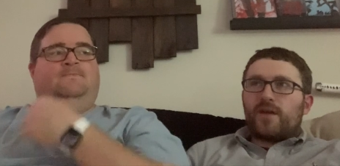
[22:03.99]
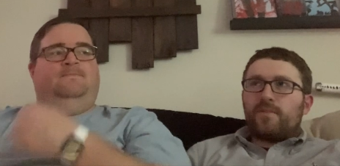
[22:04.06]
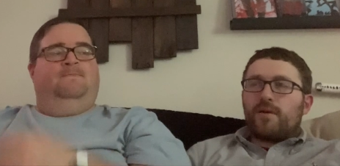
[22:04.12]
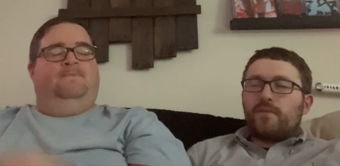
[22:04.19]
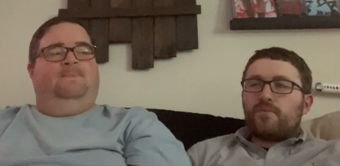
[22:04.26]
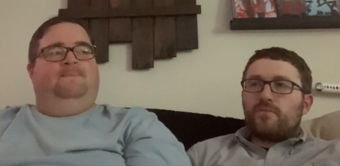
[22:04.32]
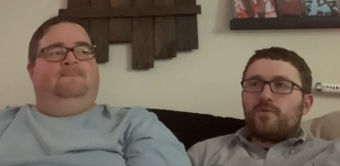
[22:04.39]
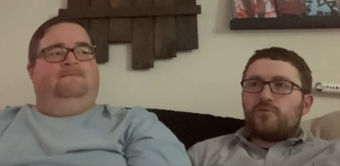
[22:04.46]
Speaker 1: I got
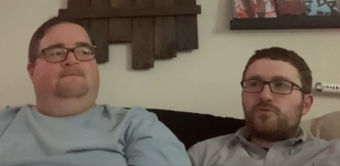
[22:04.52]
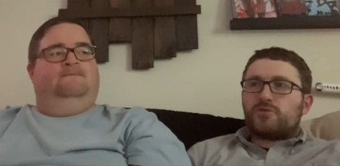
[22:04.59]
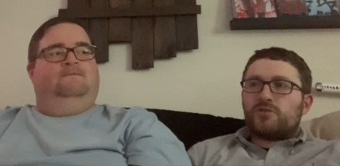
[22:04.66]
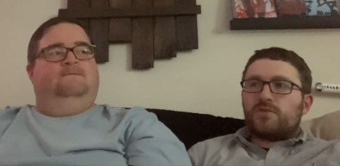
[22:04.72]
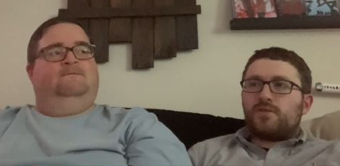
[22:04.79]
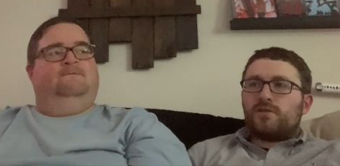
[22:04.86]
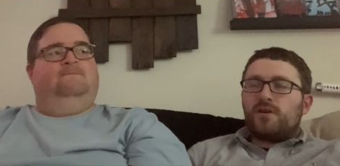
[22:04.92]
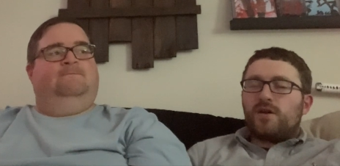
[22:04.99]
my
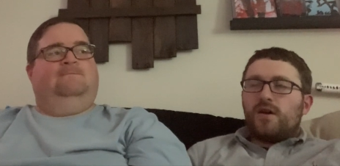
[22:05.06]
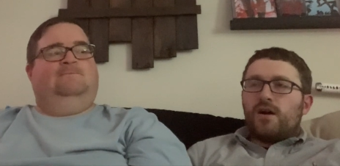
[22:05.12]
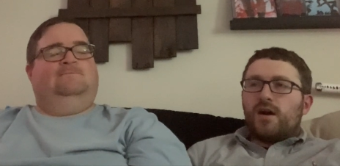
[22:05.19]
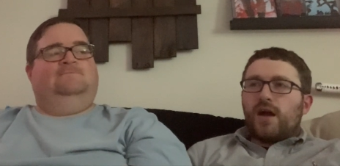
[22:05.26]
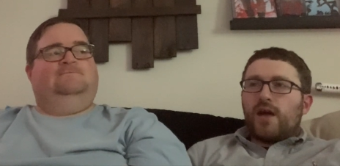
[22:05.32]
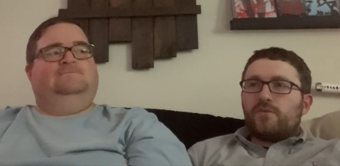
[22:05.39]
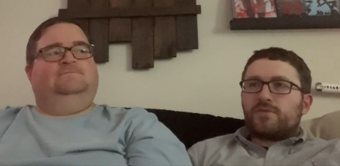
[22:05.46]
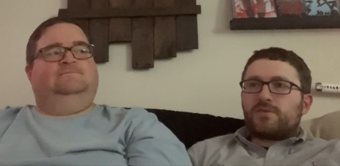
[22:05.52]
promotion,
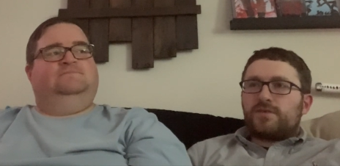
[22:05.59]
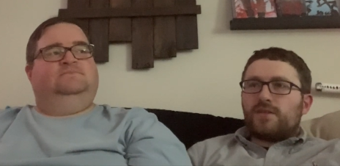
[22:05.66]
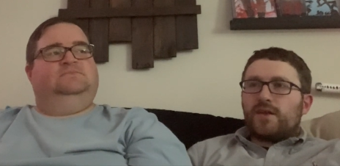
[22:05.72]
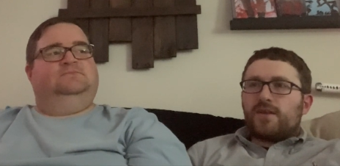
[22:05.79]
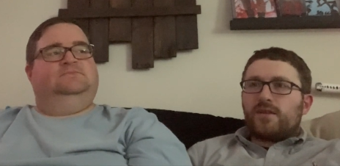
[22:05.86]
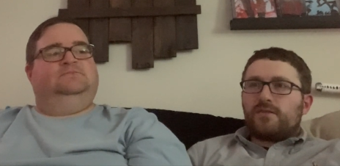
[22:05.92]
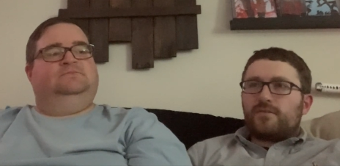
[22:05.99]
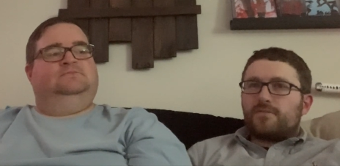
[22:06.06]
I was
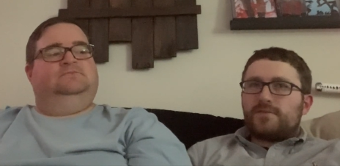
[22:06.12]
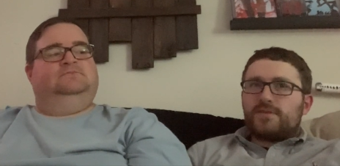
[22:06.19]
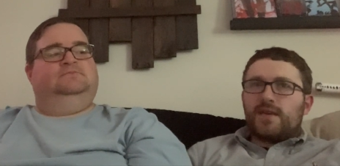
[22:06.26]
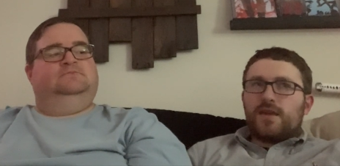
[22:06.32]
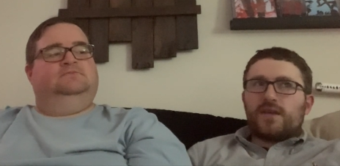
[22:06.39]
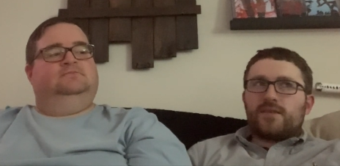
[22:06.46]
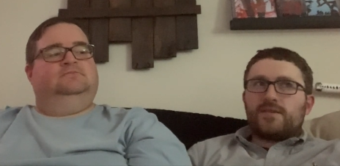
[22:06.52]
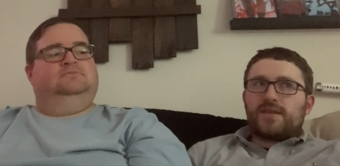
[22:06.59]
like
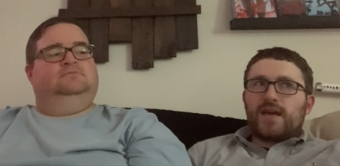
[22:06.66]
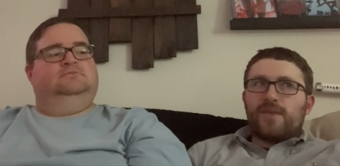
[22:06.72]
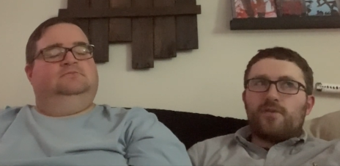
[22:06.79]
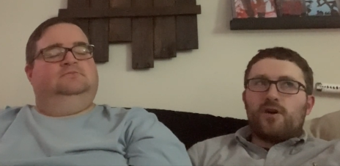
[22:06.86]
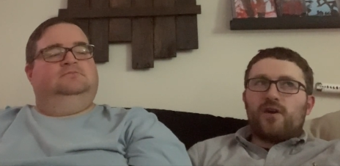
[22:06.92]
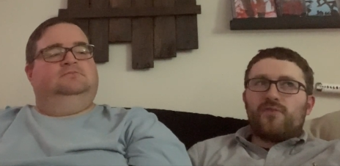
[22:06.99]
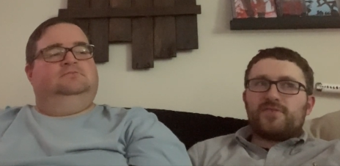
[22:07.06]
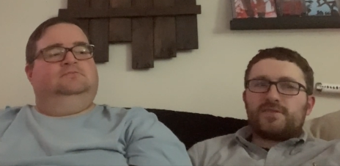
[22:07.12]
taking time
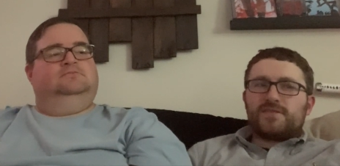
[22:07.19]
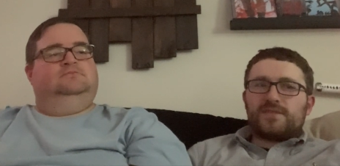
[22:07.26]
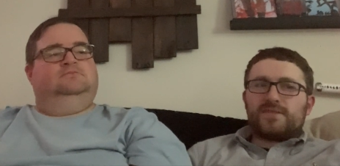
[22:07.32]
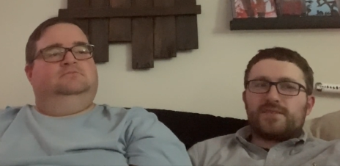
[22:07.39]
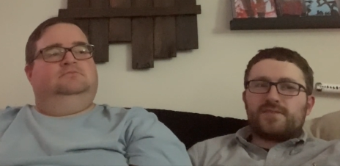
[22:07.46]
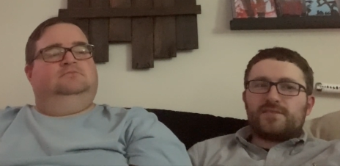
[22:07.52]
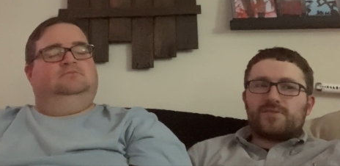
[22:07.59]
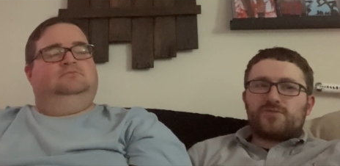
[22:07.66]
off as an
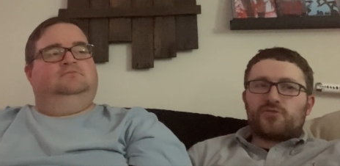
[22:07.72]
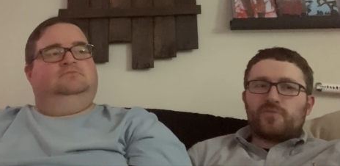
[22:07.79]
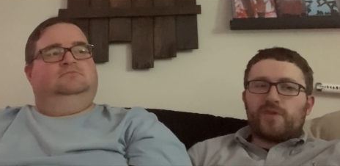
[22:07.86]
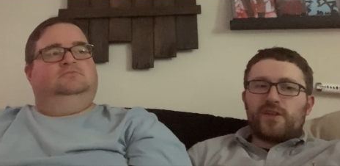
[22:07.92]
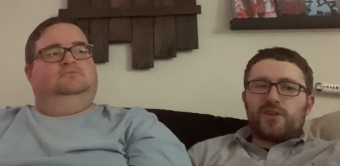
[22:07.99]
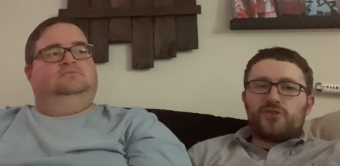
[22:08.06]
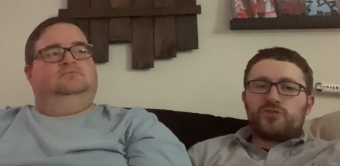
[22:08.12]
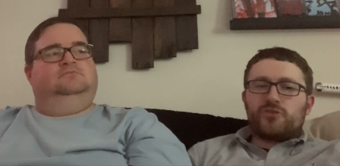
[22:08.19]
assistant store
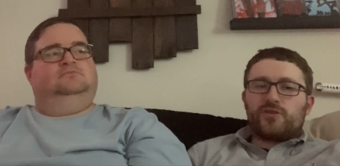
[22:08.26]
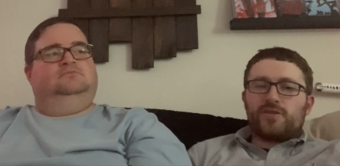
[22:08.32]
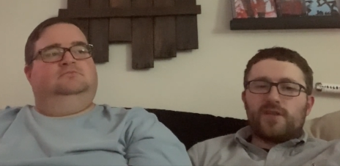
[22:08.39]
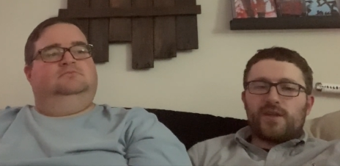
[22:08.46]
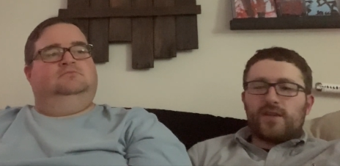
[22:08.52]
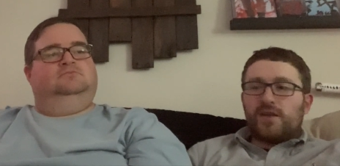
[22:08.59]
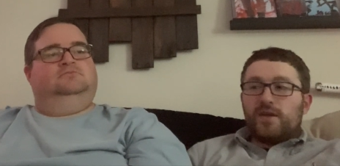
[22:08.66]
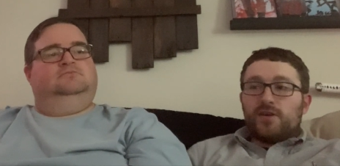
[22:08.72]
manager and
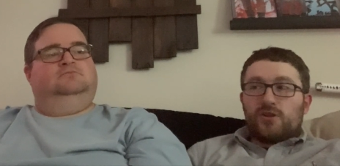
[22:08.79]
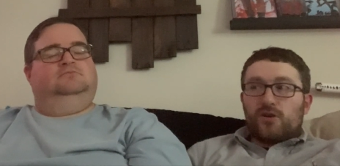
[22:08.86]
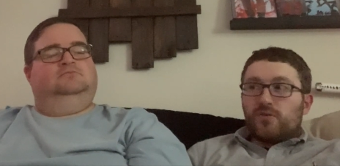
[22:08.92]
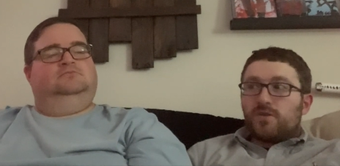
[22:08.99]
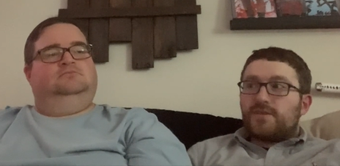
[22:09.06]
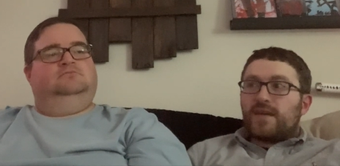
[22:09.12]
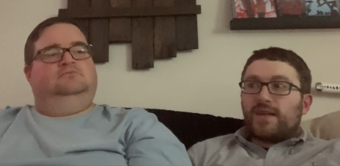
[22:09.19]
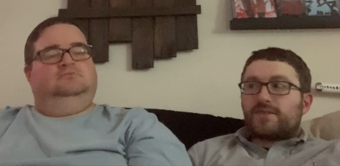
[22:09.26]
like
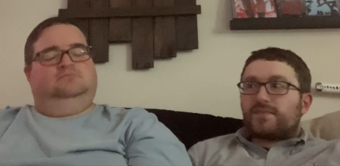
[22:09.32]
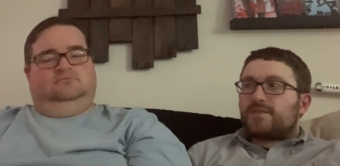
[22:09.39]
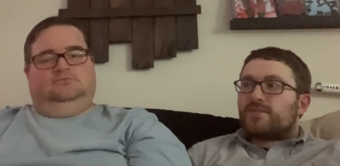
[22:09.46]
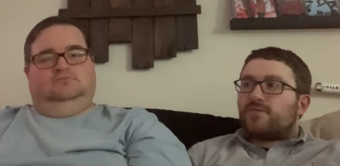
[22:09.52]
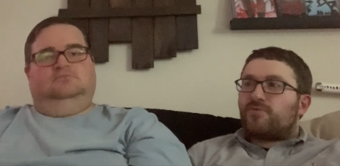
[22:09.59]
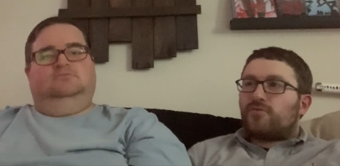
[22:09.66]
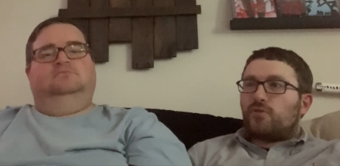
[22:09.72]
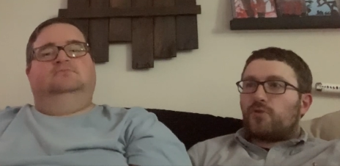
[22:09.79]
going to Texas
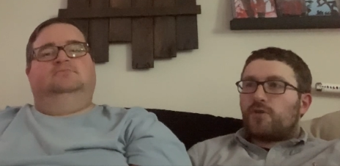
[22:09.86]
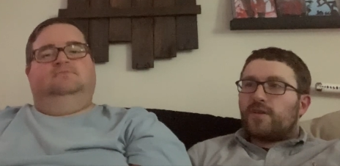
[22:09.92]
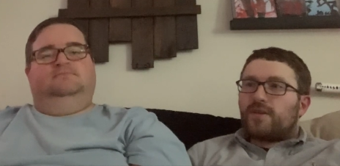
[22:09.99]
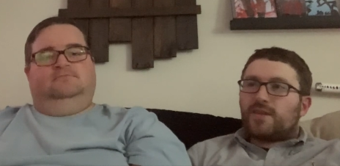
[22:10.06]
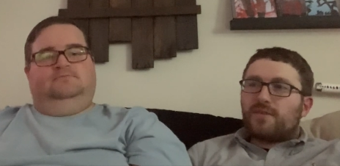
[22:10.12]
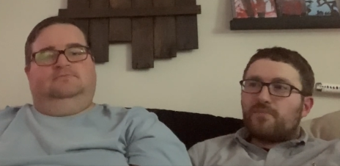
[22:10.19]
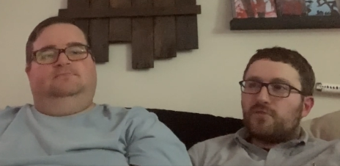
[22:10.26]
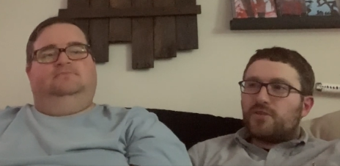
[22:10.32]
and Florida
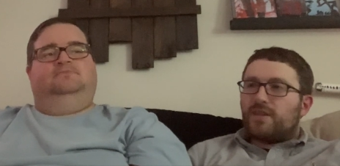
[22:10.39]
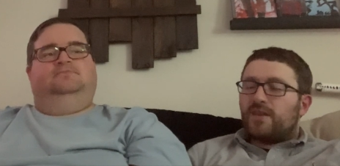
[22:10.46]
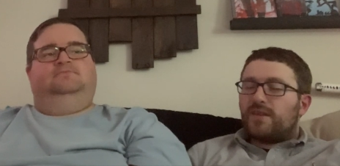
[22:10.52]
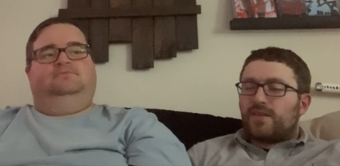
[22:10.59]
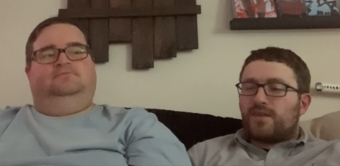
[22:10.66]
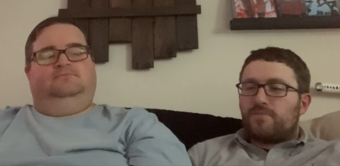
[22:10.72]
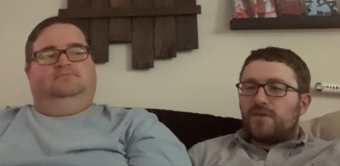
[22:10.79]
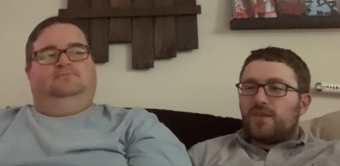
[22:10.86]
and
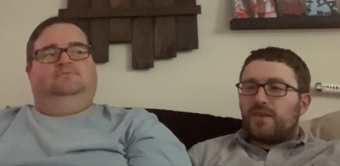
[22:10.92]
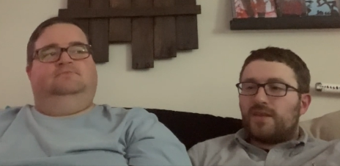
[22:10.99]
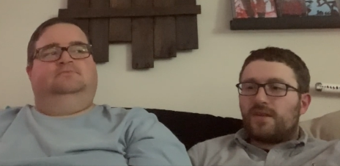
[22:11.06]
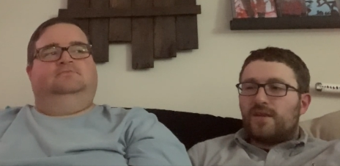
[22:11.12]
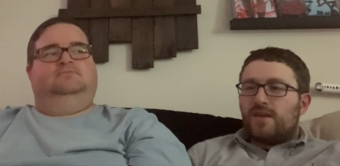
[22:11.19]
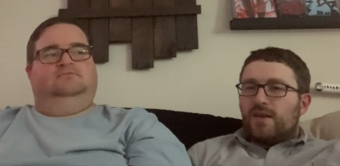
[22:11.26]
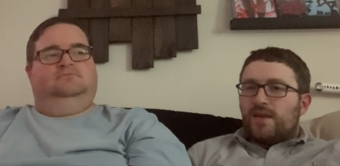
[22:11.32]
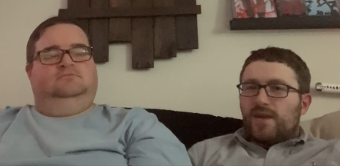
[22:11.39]
completing competing